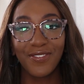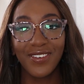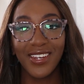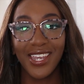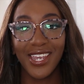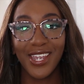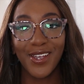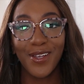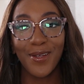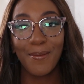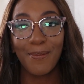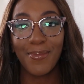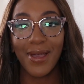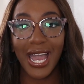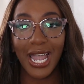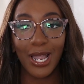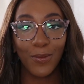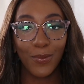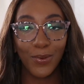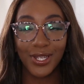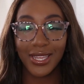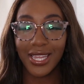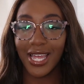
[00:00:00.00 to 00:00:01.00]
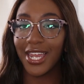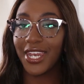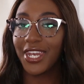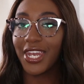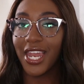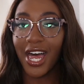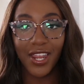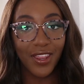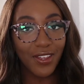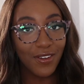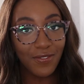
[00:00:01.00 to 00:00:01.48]
Honey here, back with
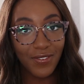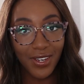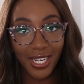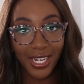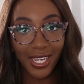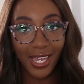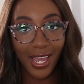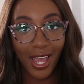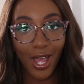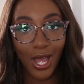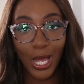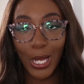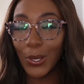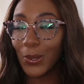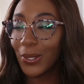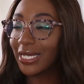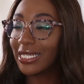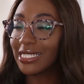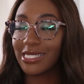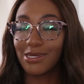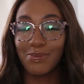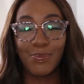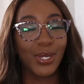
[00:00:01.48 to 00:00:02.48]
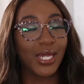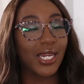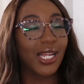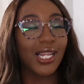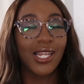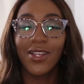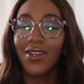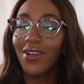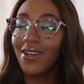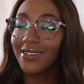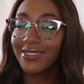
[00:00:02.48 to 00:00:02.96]
another video. It's been a
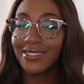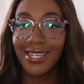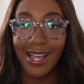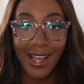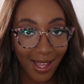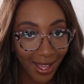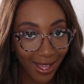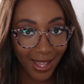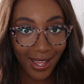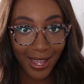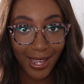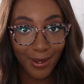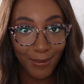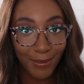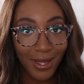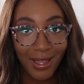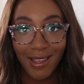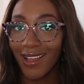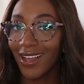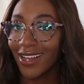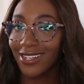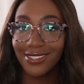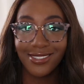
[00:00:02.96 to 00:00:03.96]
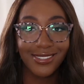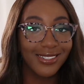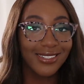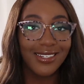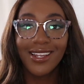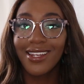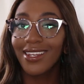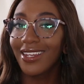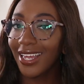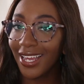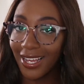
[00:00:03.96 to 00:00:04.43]
long time. I shouldn't
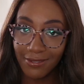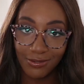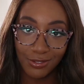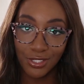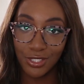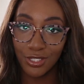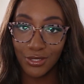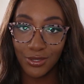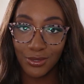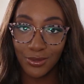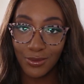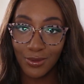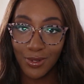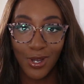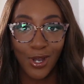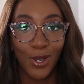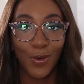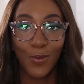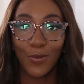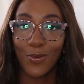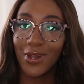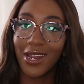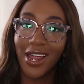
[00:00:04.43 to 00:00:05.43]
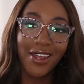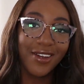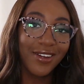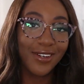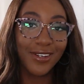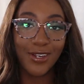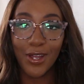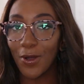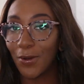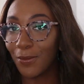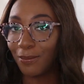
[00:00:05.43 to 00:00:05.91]
have left you without a
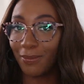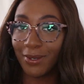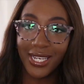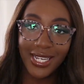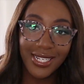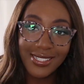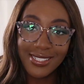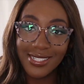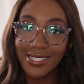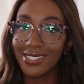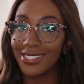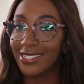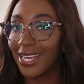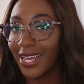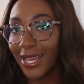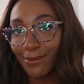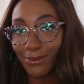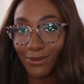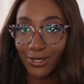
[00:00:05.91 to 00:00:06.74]
dope beat to step